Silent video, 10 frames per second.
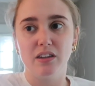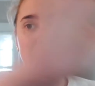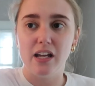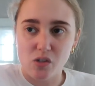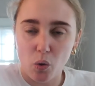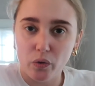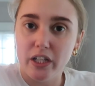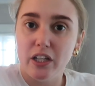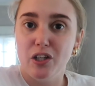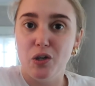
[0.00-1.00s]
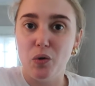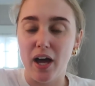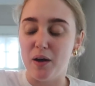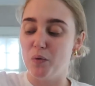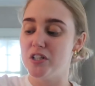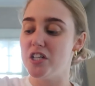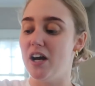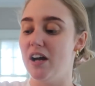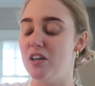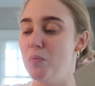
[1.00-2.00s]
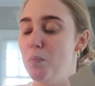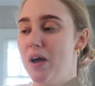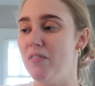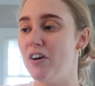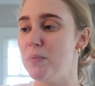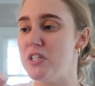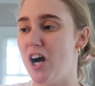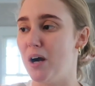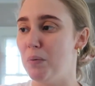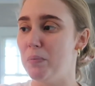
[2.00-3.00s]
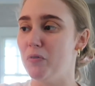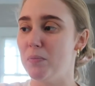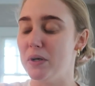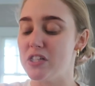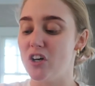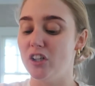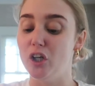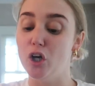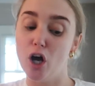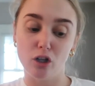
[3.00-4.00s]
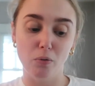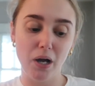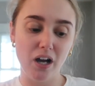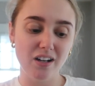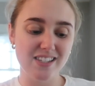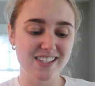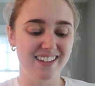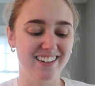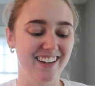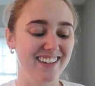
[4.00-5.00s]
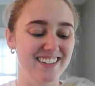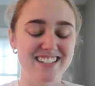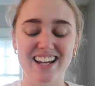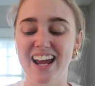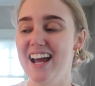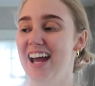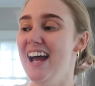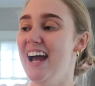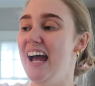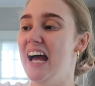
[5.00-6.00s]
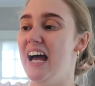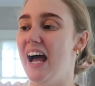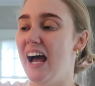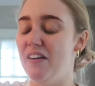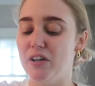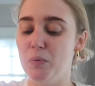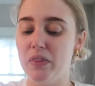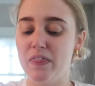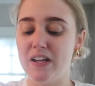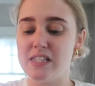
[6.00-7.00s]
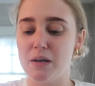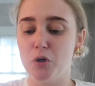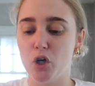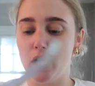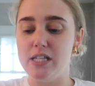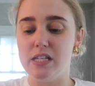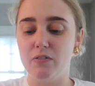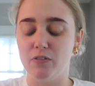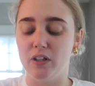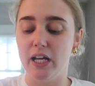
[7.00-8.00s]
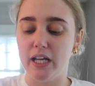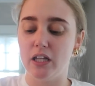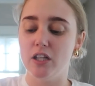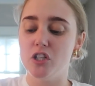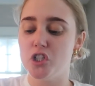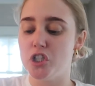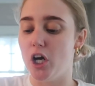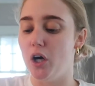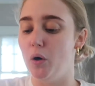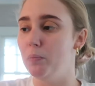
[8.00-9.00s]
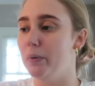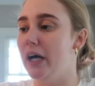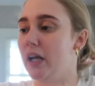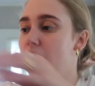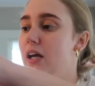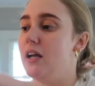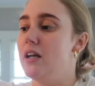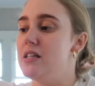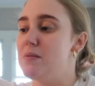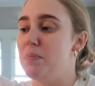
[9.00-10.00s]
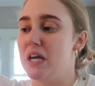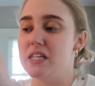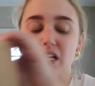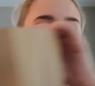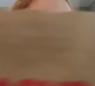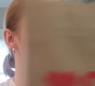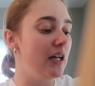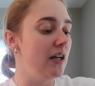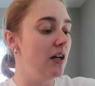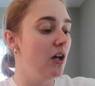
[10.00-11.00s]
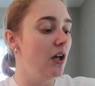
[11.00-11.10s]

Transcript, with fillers: that is only in the UK, which you may have heard me talk about before, but it's called Gogglebox. And everyone thinks I'm crazy for liking this show, but it is basically